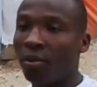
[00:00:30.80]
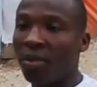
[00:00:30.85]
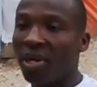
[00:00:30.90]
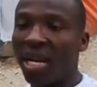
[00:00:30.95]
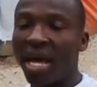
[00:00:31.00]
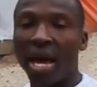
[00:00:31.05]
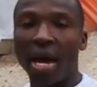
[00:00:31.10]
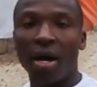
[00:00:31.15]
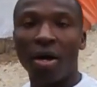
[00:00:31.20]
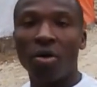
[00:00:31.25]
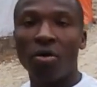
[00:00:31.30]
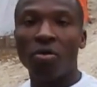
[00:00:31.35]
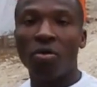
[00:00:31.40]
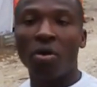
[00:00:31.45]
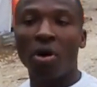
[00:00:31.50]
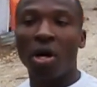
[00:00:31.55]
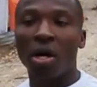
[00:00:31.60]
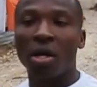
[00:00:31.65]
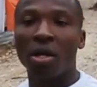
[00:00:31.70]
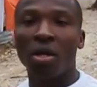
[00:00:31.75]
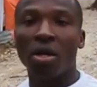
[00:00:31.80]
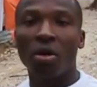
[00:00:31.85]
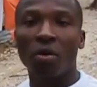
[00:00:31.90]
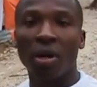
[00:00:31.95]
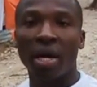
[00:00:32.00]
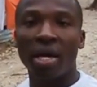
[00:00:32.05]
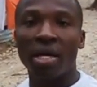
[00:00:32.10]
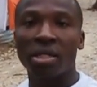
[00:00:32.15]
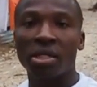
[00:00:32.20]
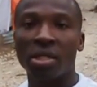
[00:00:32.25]
Now who are in
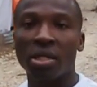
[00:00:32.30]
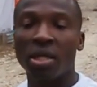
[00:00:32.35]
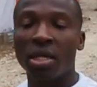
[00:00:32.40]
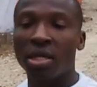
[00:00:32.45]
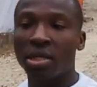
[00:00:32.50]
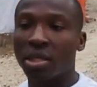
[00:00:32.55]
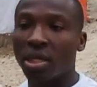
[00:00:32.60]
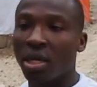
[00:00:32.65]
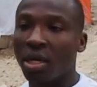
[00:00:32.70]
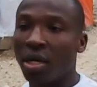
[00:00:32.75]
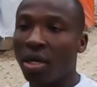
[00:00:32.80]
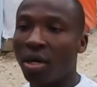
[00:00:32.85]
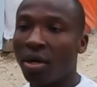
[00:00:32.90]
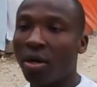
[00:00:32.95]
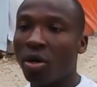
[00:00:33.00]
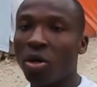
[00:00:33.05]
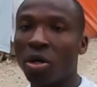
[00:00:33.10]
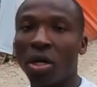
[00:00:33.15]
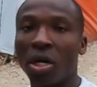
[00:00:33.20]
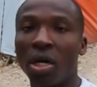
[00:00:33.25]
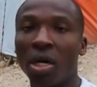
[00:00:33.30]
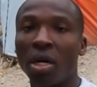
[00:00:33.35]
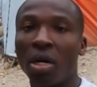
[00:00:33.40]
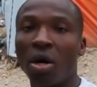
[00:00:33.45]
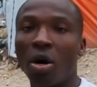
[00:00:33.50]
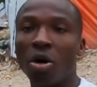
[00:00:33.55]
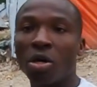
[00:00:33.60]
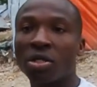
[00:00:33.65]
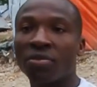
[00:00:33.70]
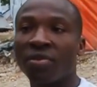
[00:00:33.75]
location is
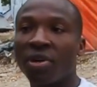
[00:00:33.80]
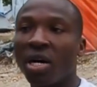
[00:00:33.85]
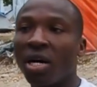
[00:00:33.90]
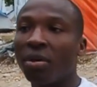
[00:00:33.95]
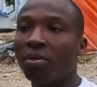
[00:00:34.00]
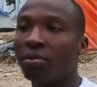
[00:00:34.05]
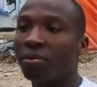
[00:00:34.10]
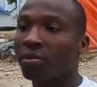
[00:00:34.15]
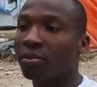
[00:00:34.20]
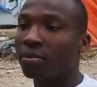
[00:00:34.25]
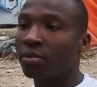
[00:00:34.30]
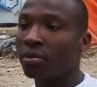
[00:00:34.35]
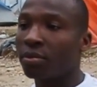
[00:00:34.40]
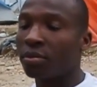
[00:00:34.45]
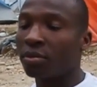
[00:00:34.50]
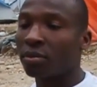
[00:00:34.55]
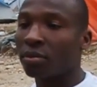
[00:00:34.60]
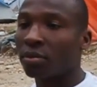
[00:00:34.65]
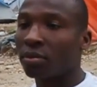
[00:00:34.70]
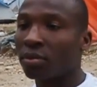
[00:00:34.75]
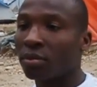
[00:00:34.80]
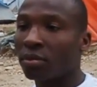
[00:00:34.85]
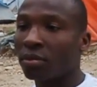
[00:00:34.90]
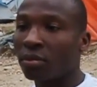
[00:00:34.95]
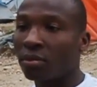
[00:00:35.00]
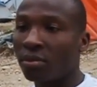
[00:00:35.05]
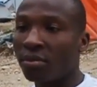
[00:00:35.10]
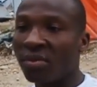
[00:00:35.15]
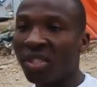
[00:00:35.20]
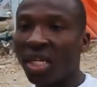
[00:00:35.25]
Oxfam,
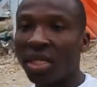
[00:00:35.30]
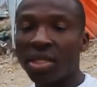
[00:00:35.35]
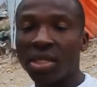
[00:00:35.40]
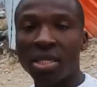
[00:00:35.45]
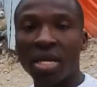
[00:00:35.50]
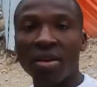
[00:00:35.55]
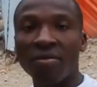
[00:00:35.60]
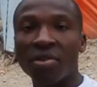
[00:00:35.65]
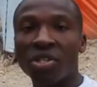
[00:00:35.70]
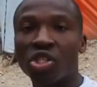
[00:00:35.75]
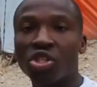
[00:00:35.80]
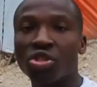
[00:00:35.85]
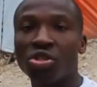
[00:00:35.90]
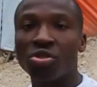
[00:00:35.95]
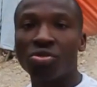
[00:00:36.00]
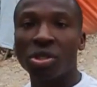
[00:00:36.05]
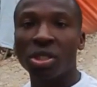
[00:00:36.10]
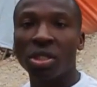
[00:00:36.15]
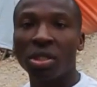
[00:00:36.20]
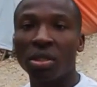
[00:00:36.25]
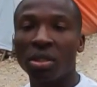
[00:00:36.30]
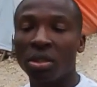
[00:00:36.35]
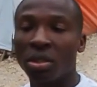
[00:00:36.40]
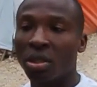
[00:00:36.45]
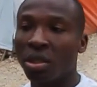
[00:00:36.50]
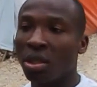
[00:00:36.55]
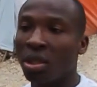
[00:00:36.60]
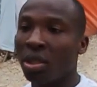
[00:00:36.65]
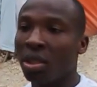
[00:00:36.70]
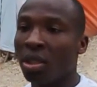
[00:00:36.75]
Save the Children,
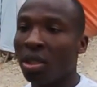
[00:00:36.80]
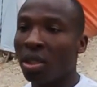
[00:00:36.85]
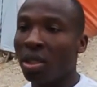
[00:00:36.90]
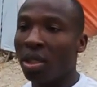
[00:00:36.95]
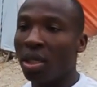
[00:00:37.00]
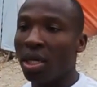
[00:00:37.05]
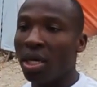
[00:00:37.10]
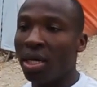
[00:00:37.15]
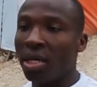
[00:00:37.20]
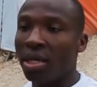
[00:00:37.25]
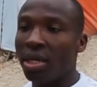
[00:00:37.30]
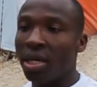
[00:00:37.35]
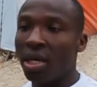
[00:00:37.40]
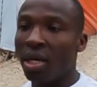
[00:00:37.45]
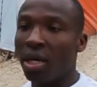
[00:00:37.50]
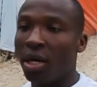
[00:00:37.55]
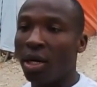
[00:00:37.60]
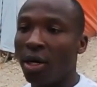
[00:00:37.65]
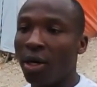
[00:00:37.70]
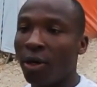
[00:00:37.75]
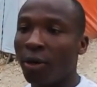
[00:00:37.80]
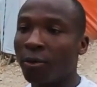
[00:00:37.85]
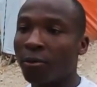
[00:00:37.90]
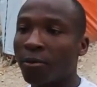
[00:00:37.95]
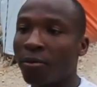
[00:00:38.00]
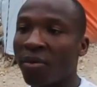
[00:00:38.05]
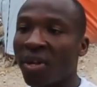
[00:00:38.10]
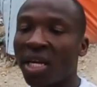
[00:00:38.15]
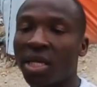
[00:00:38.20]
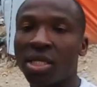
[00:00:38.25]
and
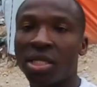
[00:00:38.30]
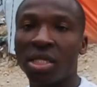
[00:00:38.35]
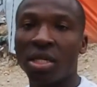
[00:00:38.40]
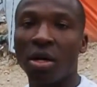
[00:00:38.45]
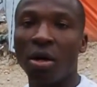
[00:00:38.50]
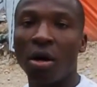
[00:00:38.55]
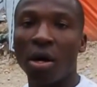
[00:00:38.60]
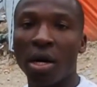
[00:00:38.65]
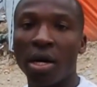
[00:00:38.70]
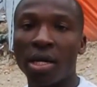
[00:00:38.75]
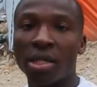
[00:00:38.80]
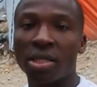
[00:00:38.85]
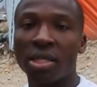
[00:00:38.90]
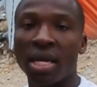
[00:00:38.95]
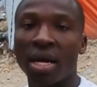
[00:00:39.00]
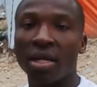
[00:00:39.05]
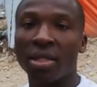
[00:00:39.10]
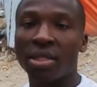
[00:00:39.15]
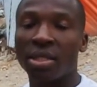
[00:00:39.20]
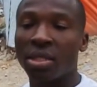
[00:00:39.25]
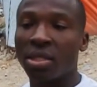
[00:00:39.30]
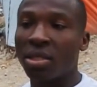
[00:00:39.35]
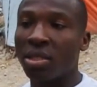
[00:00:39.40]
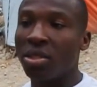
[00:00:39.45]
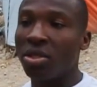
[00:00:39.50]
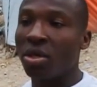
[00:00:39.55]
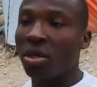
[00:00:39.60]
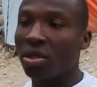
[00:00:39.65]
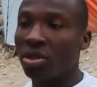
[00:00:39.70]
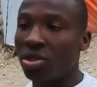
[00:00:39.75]
CRS that's
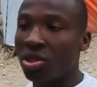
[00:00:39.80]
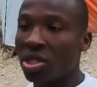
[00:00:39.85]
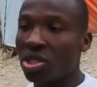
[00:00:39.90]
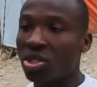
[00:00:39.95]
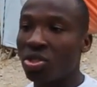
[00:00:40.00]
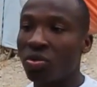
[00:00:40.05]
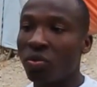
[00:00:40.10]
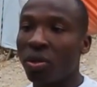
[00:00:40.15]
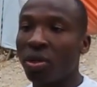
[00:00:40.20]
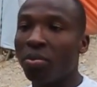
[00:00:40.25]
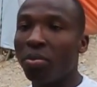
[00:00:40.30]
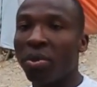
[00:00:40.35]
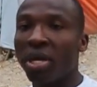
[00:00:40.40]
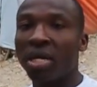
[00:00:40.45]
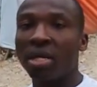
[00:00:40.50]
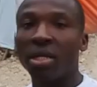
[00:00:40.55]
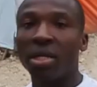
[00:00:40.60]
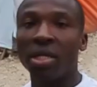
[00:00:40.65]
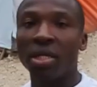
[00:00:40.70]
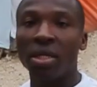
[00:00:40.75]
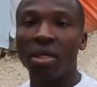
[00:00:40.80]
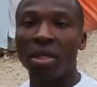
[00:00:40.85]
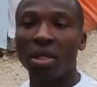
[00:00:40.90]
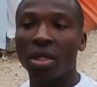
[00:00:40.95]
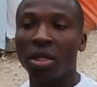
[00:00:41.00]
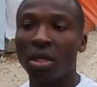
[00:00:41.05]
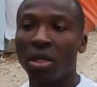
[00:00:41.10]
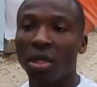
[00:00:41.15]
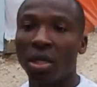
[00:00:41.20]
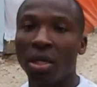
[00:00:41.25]
just doing mainly
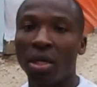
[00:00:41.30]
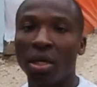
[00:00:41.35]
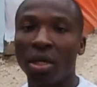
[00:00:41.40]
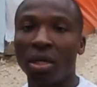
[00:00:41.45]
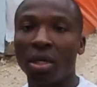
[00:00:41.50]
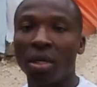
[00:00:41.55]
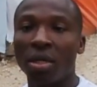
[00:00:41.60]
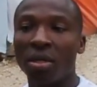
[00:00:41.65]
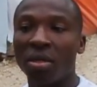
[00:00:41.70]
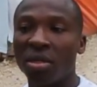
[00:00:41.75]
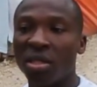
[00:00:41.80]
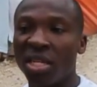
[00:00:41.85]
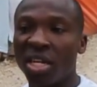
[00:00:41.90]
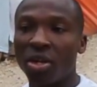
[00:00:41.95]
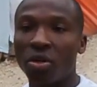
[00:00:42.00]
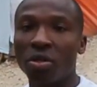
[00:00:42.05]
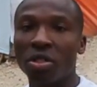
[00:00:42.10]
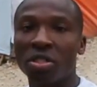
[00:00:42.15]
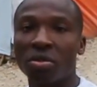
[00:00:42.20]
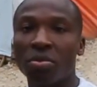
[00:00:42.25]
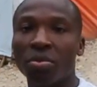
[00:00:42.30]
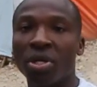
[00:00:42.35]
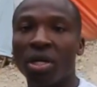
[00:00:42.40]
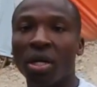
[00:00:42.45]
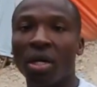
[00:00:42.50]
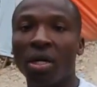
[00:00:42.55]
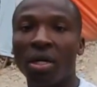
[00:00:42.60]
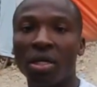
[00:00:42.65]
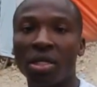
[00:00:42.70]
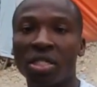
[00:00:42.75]
the little
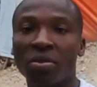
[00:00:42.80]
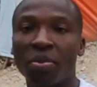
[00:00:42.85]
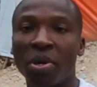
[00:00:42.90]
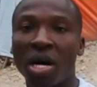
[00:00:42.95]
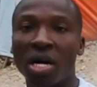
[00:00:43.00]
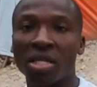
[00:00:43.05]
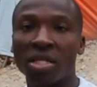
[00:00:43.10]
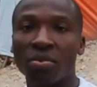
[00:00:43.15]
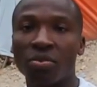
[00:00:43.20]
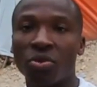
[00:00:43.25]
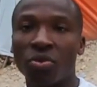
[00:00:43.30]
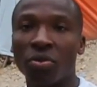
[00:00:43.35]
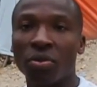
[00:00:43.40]
as possible